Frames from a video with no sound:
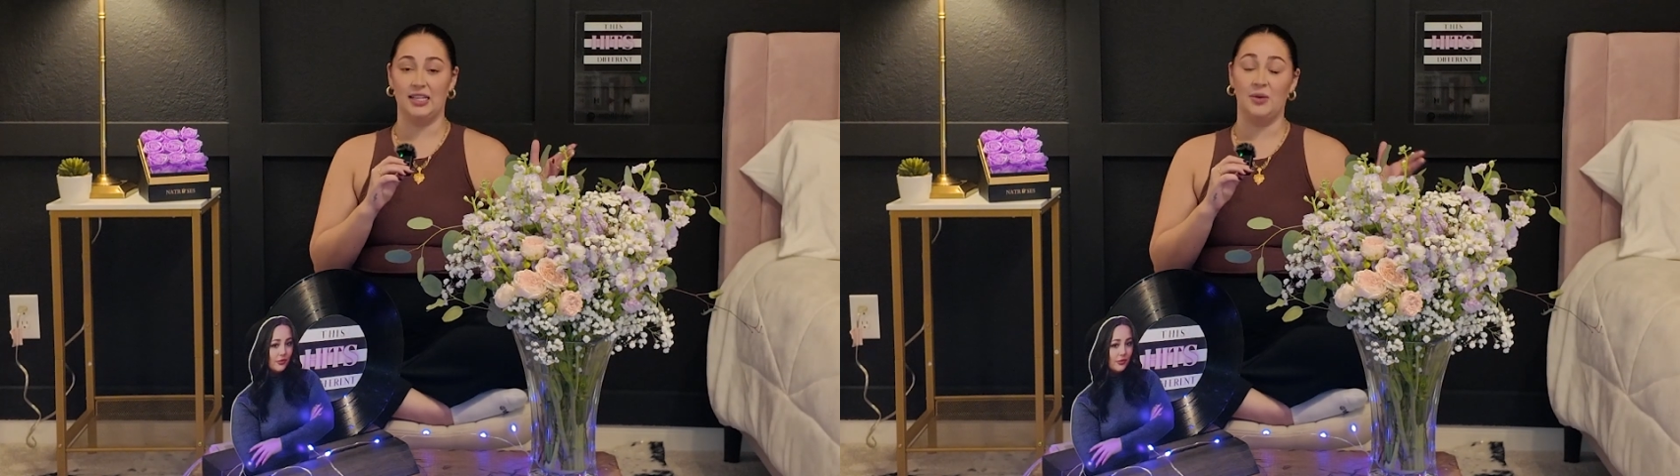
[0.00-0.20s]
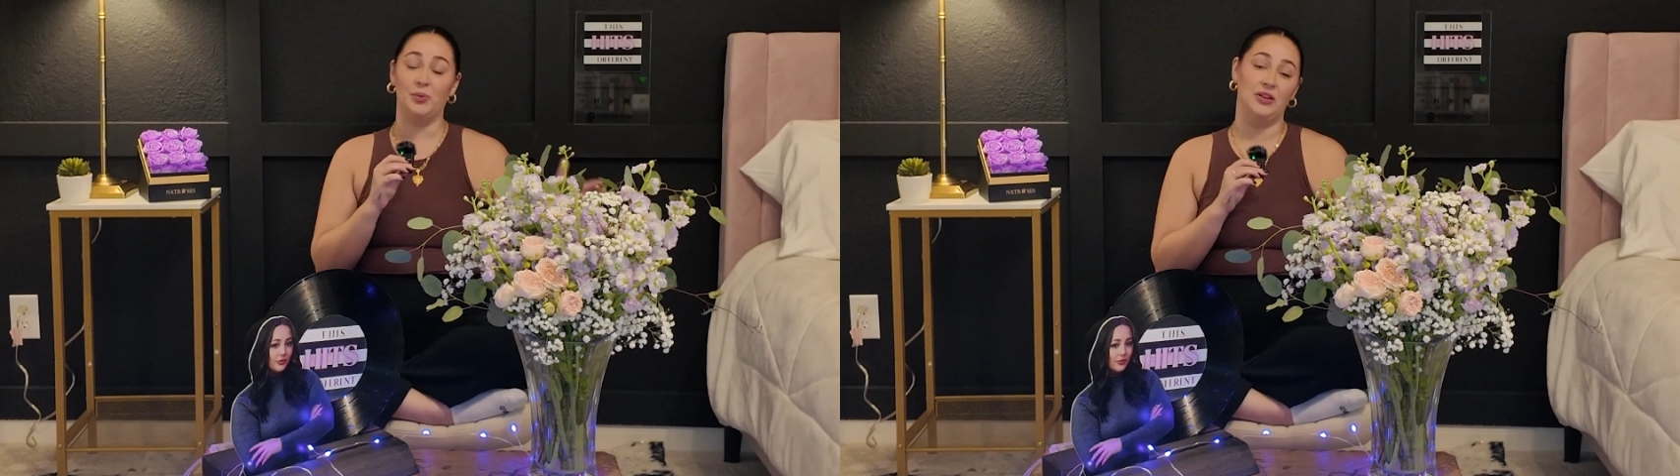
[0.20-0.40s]

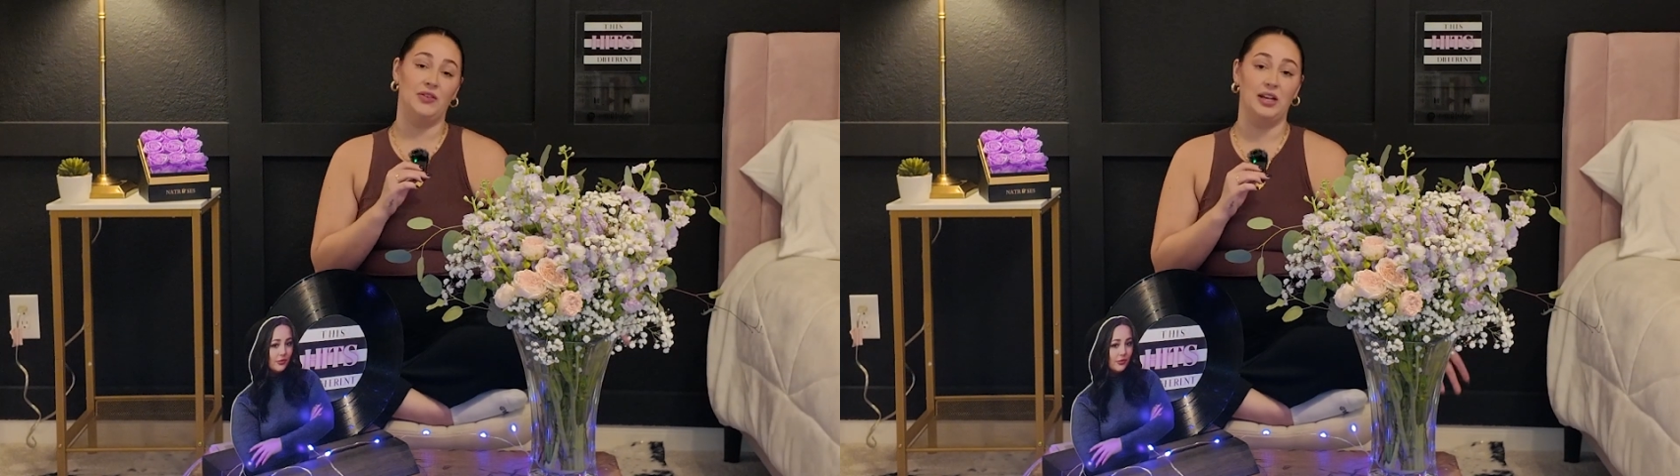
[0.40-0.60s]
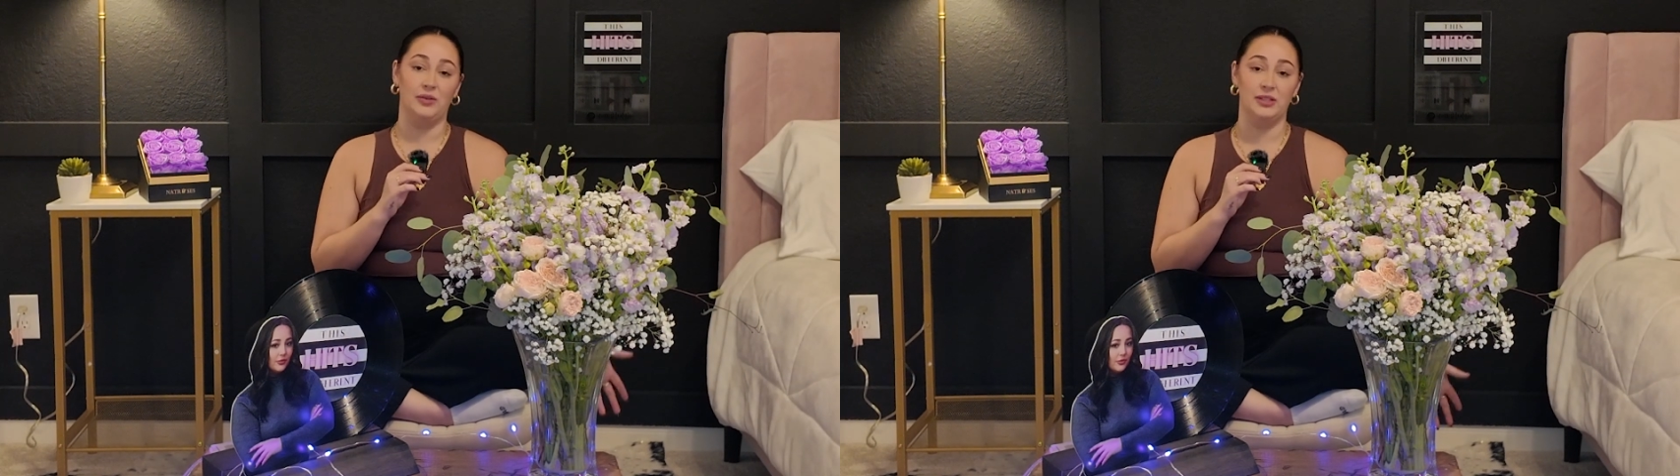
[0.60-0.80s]
I believe
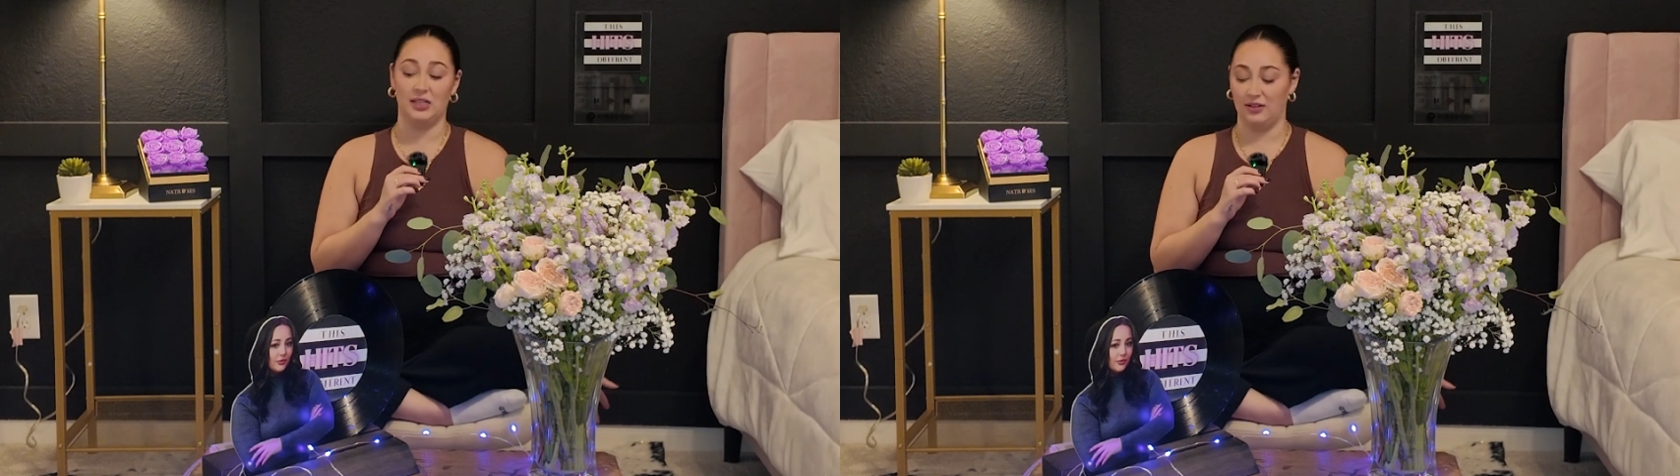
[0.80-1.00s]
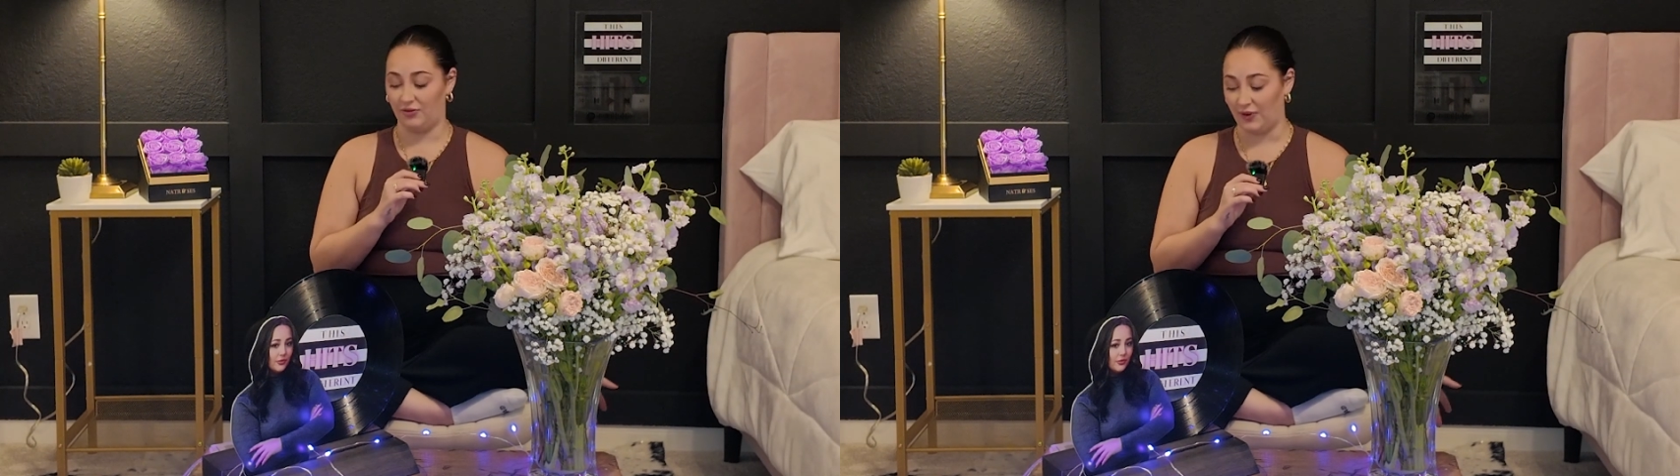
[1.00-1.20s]
that it was
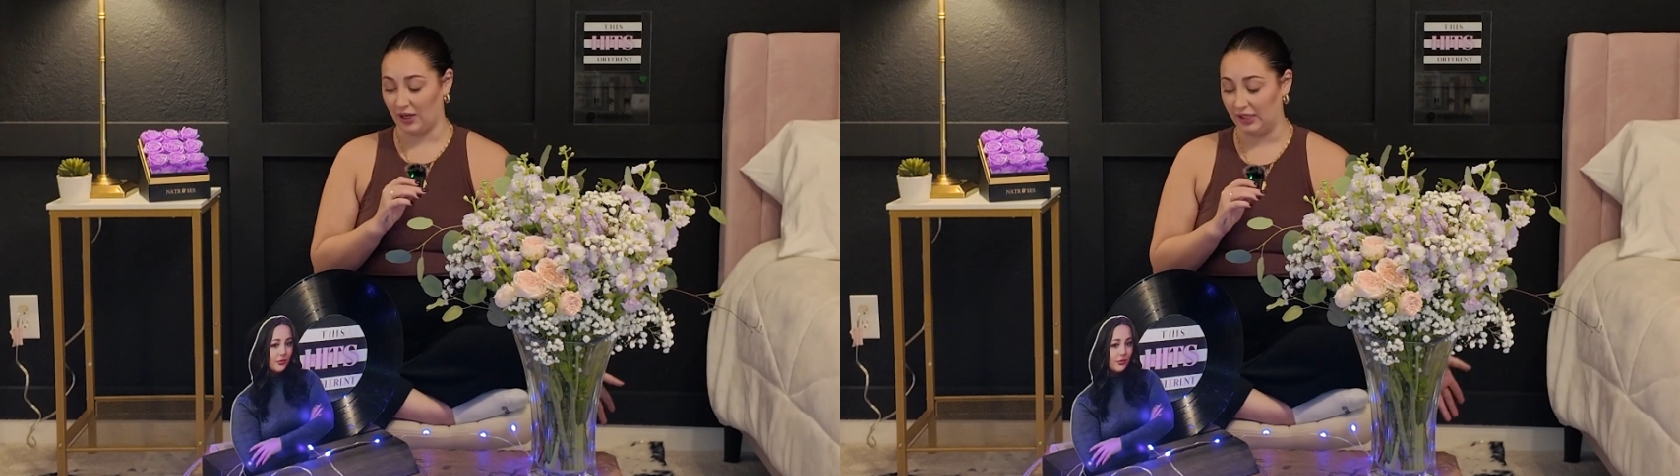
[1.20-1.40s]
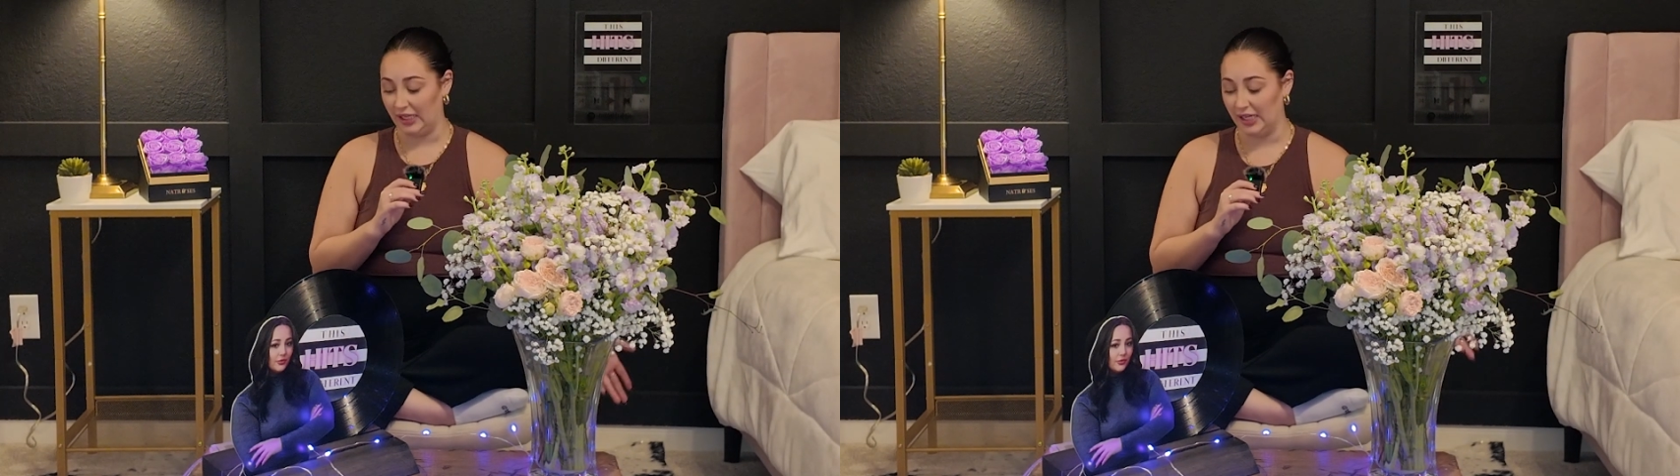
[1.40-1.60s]
done
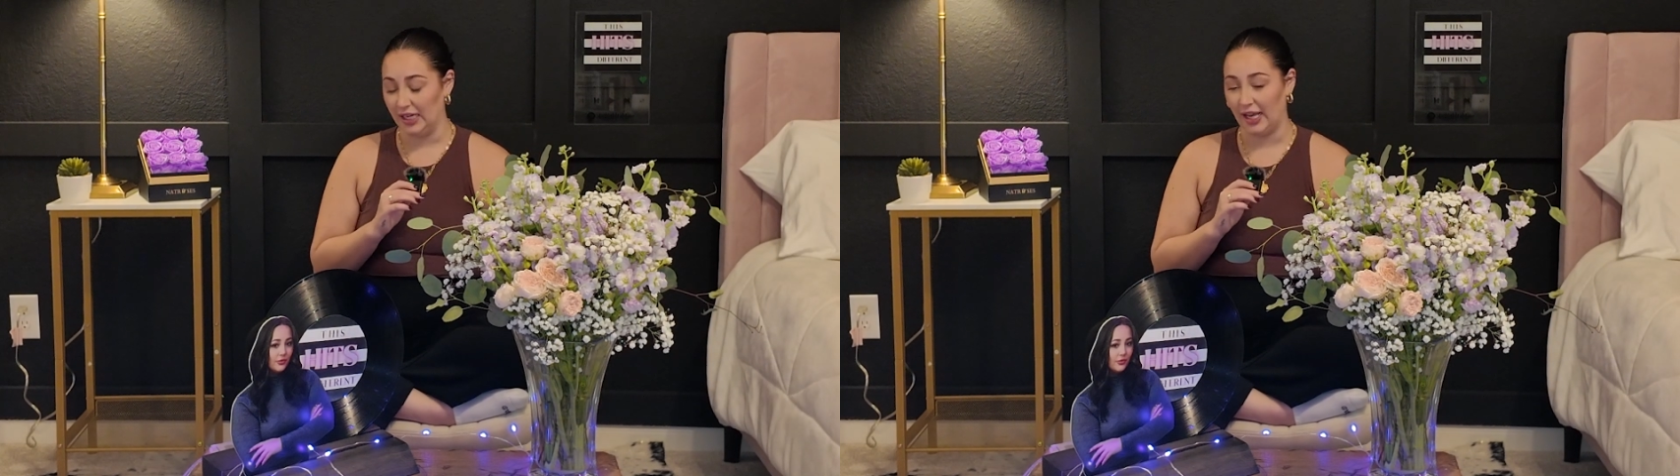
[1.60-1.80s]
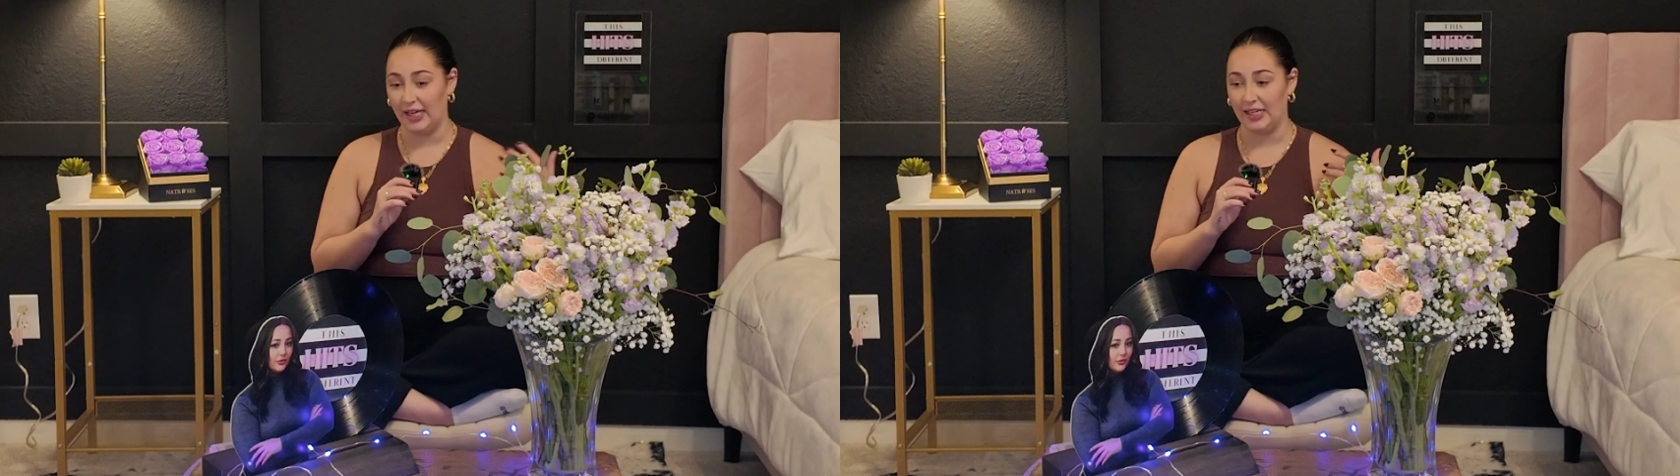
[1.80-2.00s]
fairly.
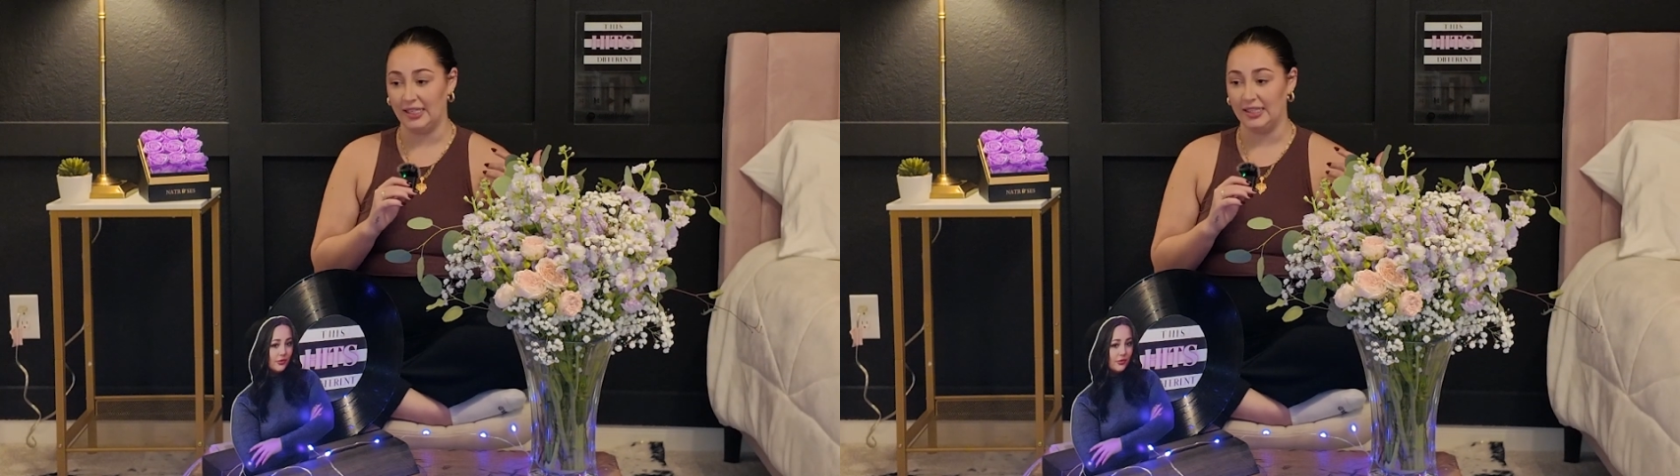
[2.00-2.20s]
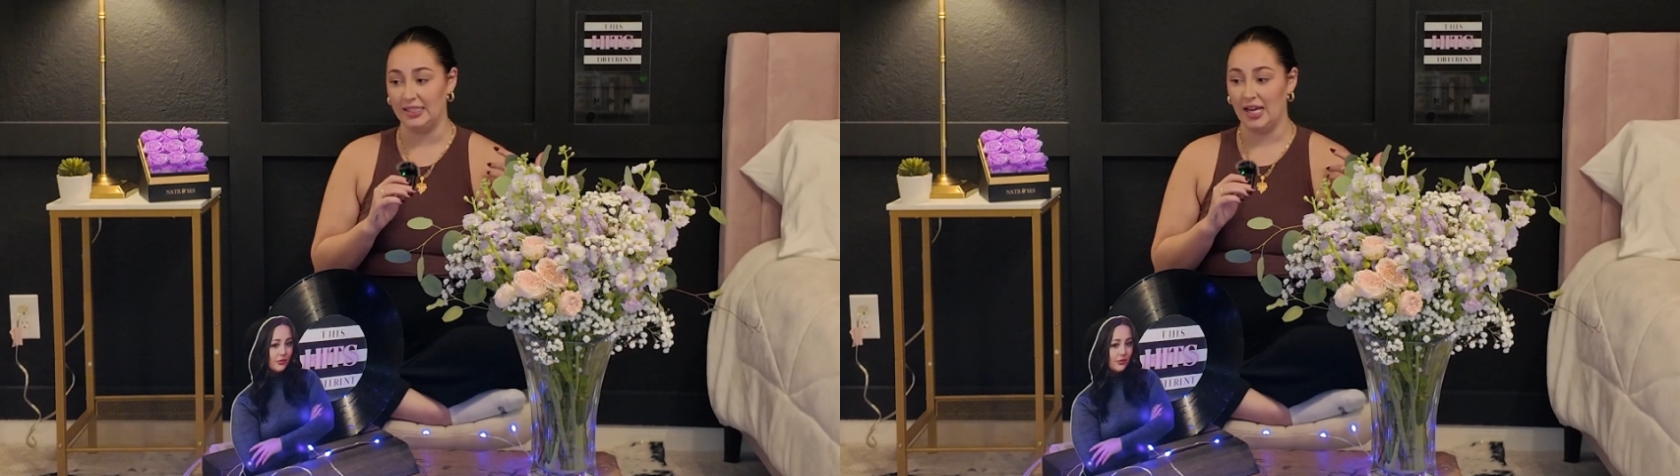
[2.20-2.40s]

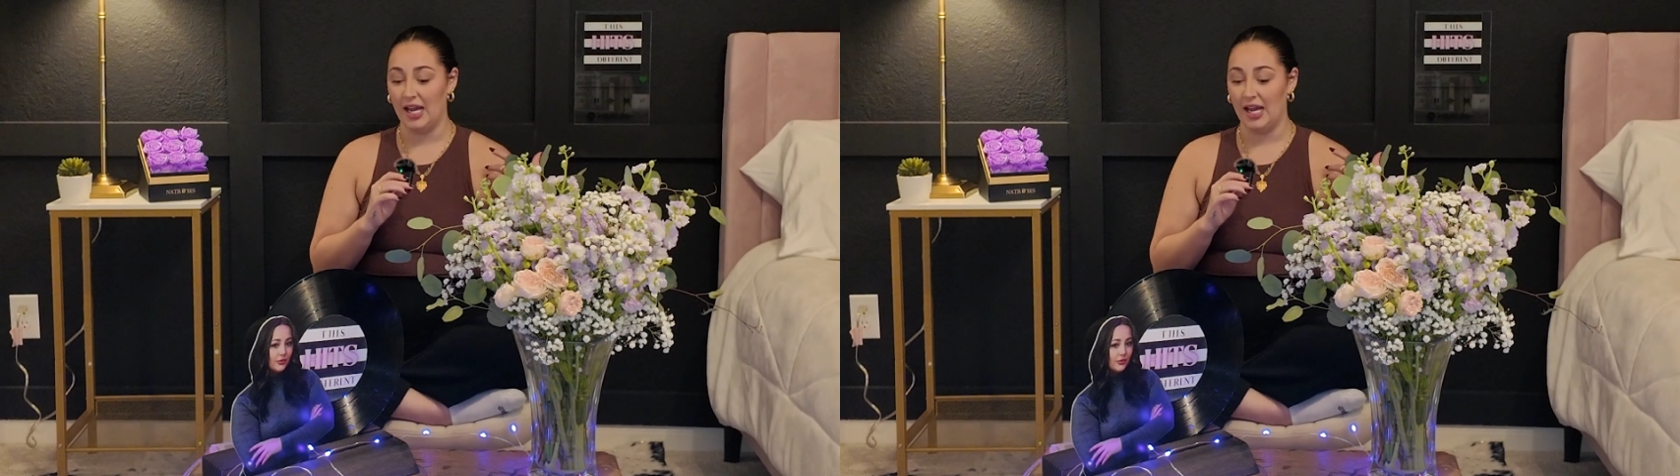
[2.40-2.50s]
And